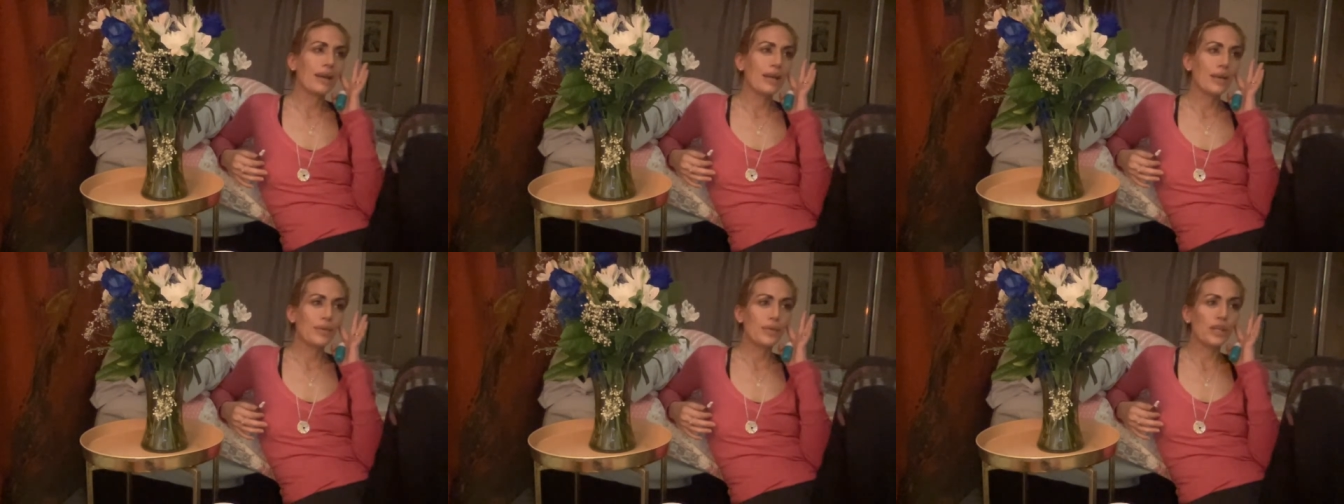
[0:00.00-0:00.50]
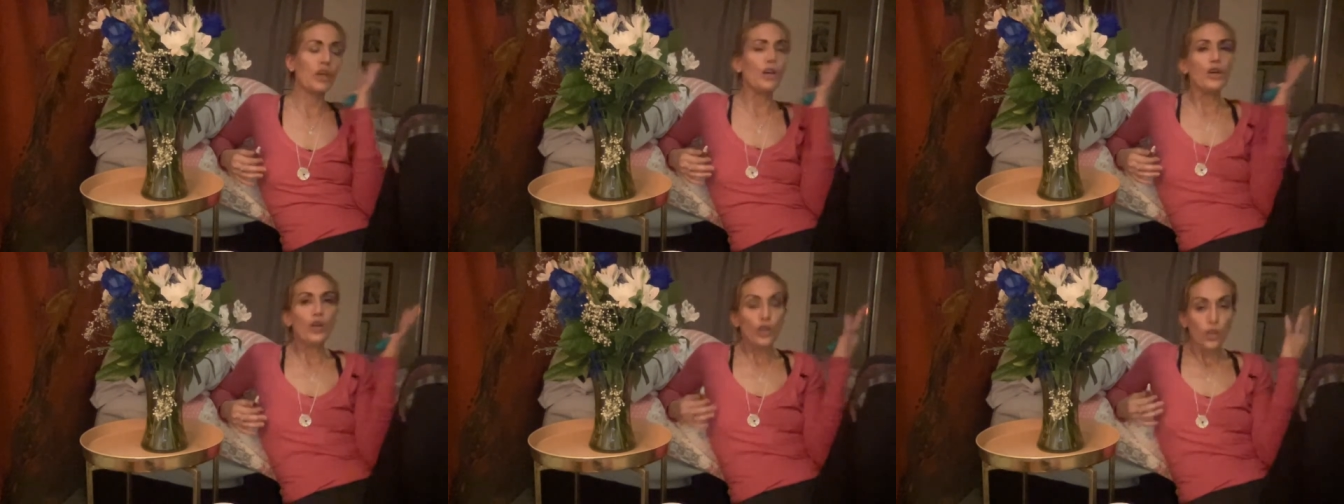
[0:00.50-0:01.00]
He was like,
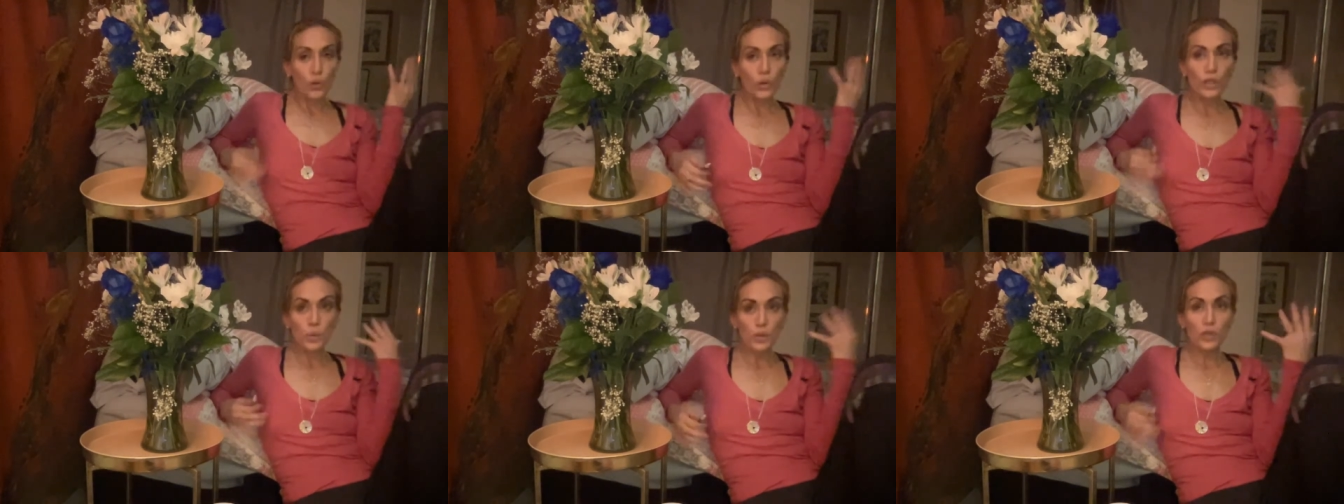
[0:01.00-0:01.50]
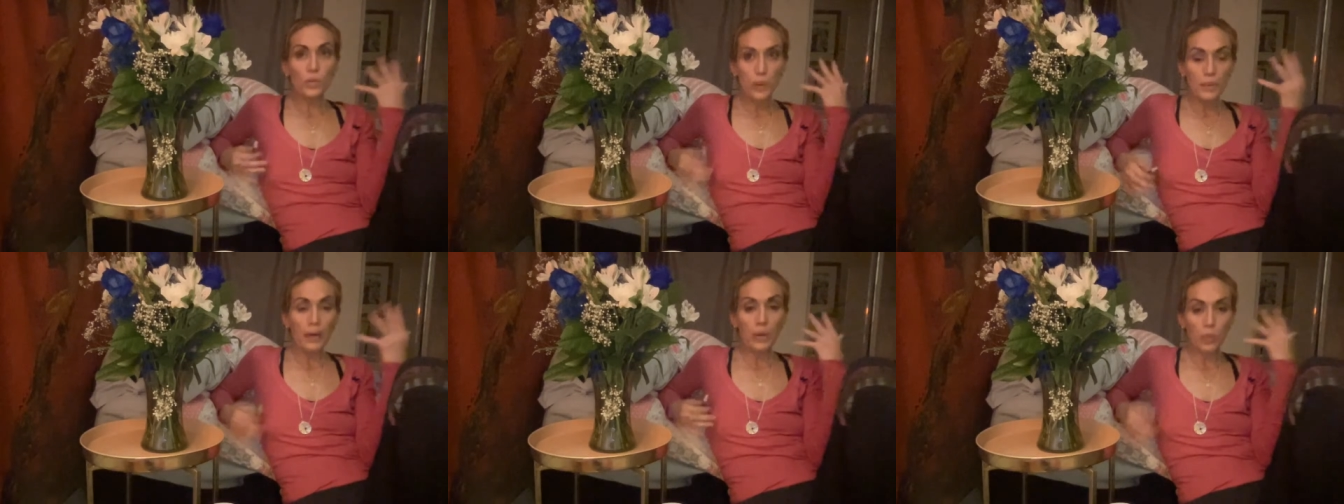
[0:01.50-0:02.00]
"You were supposed to
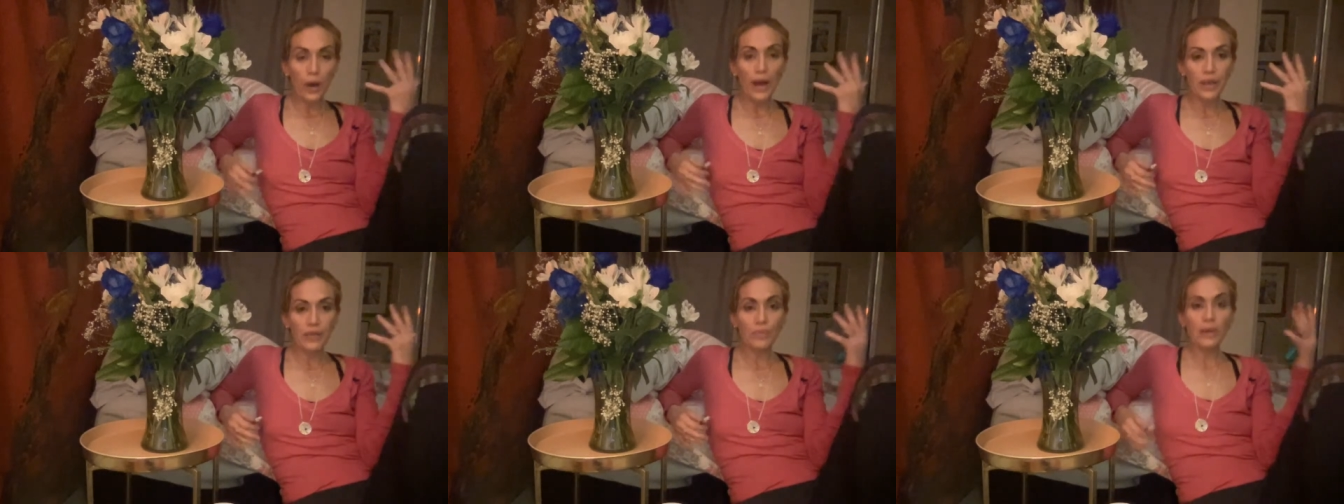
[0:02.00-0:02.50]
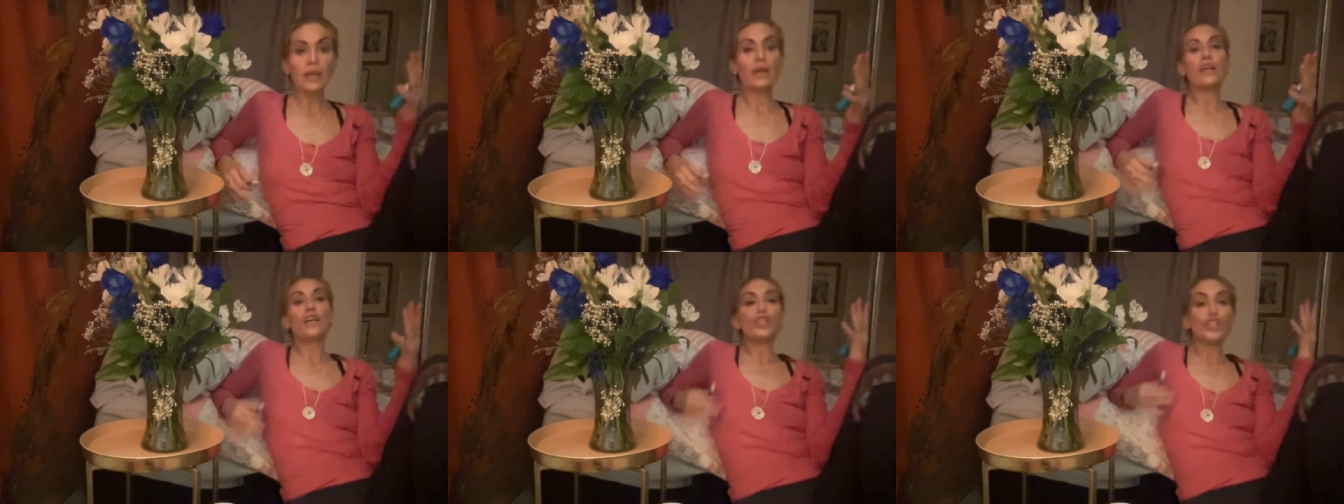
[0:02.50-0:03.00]
be my wife." I'm like,
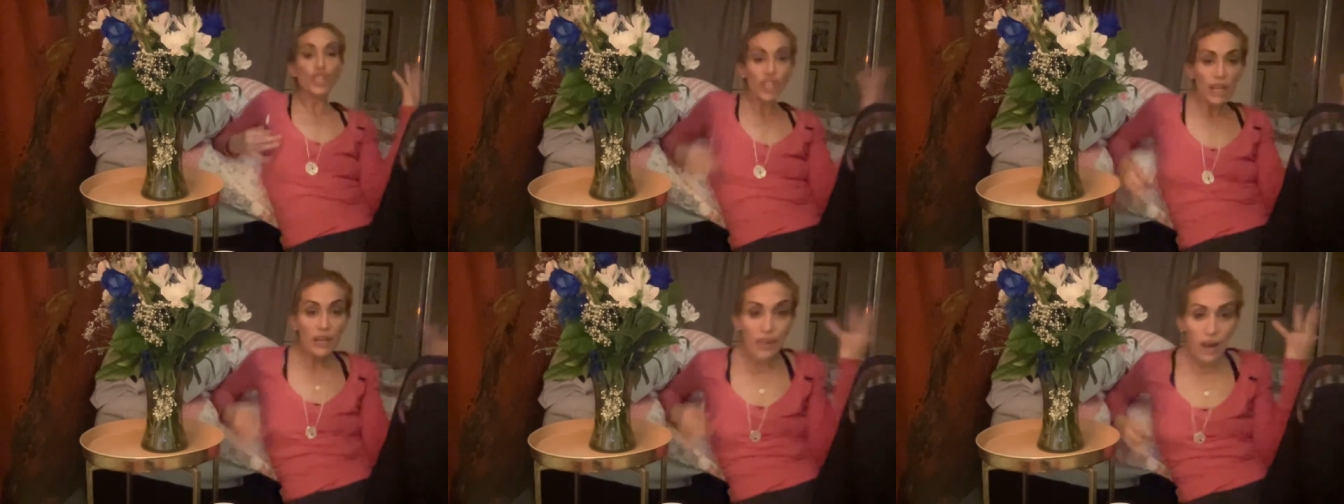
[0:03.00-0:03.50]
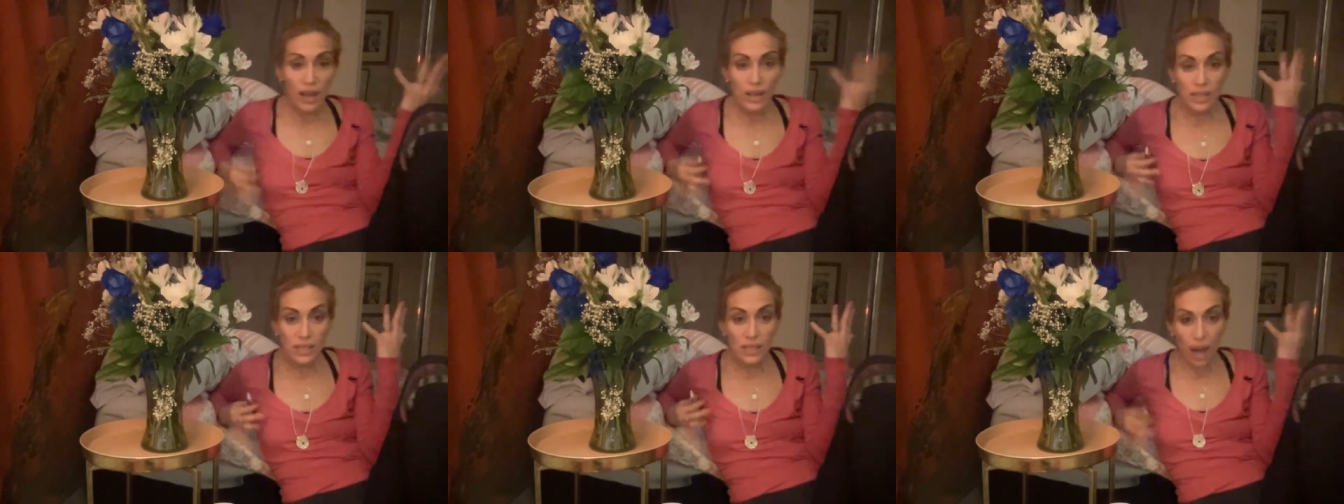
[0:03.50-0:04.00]

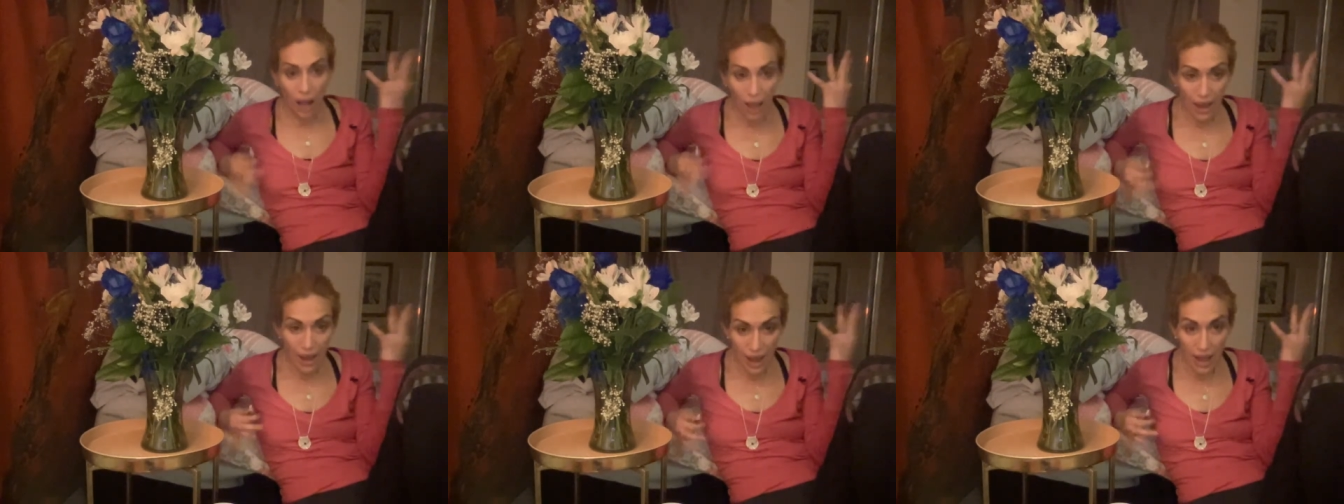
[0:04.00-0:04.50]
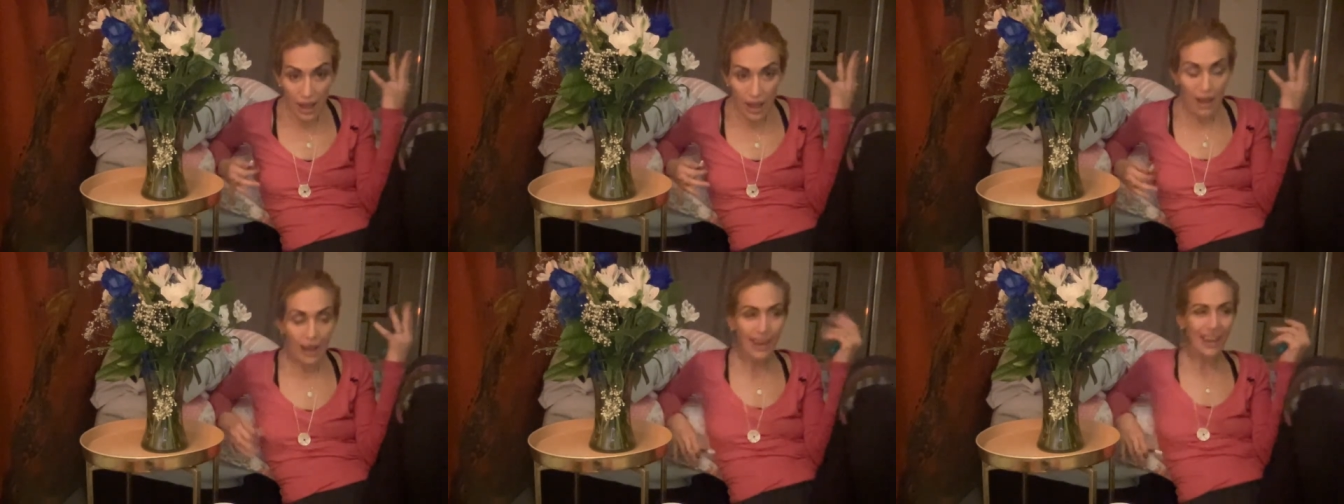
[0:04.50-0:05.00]
"Shiva's
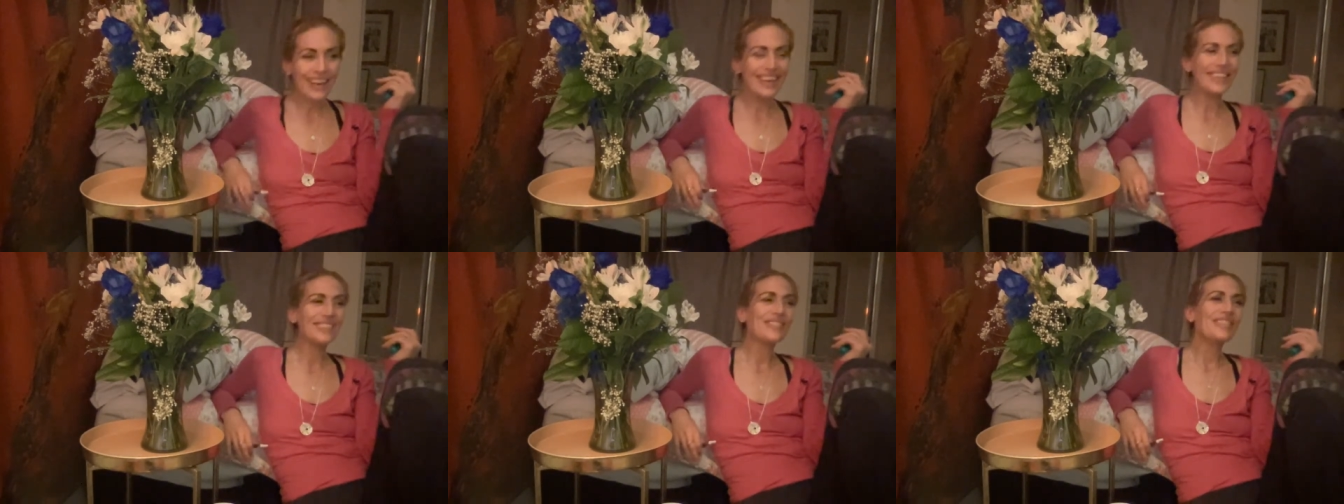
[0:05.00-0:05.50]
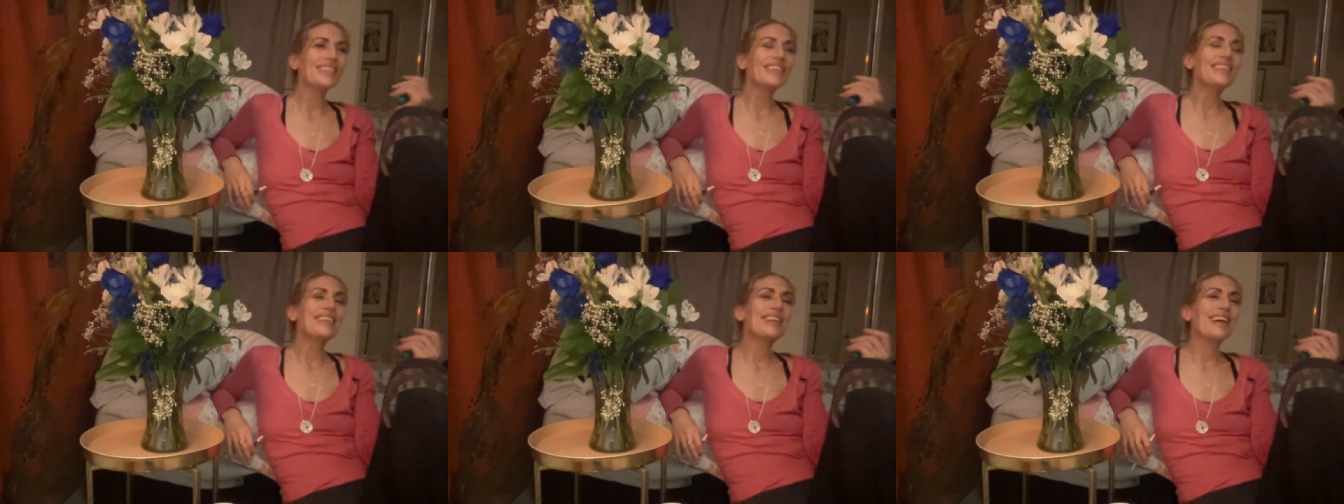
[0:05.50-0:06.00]
dying,"
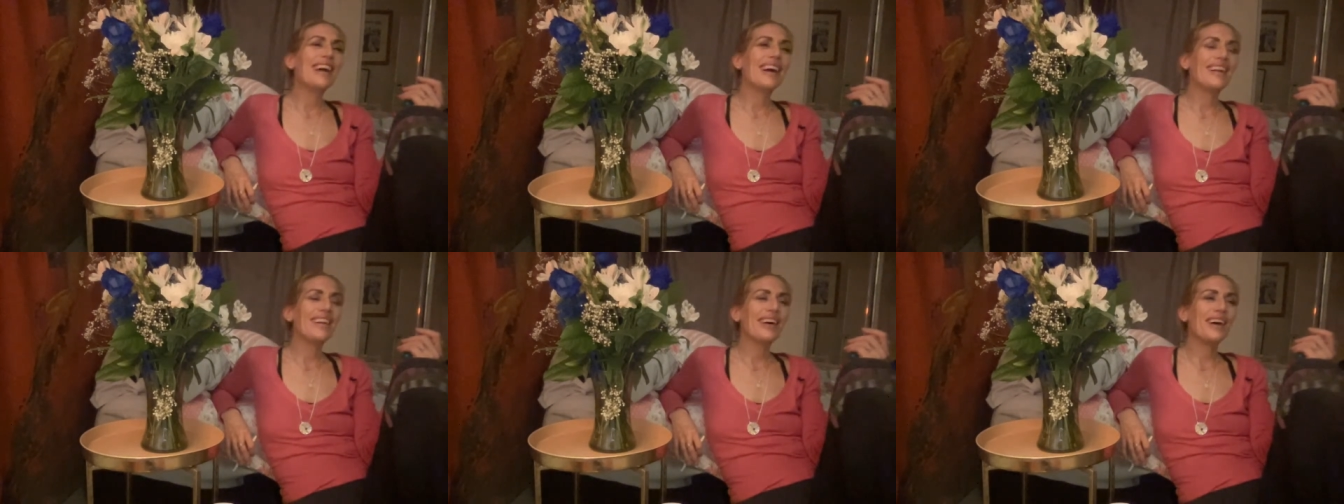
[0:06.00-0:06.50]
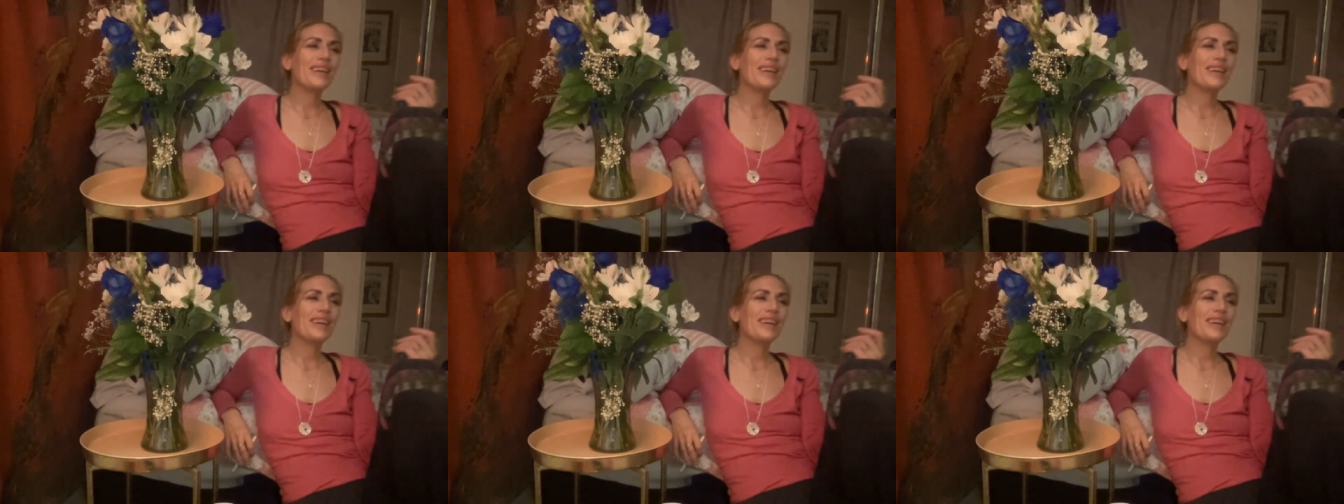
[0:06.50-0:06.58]
and